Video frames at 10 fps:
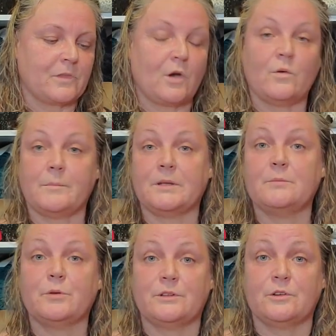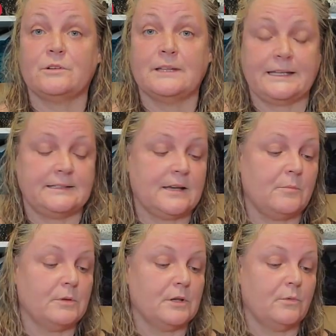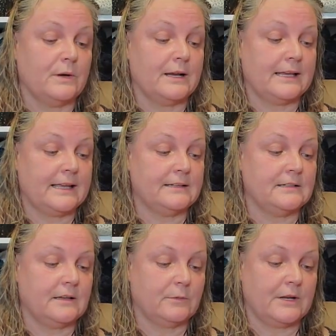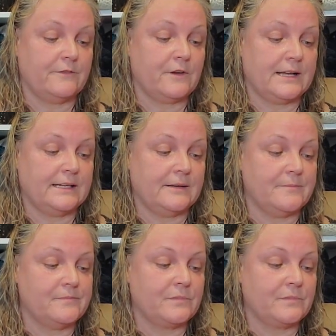Oh, I'm going to put her link down below when I get when I find it.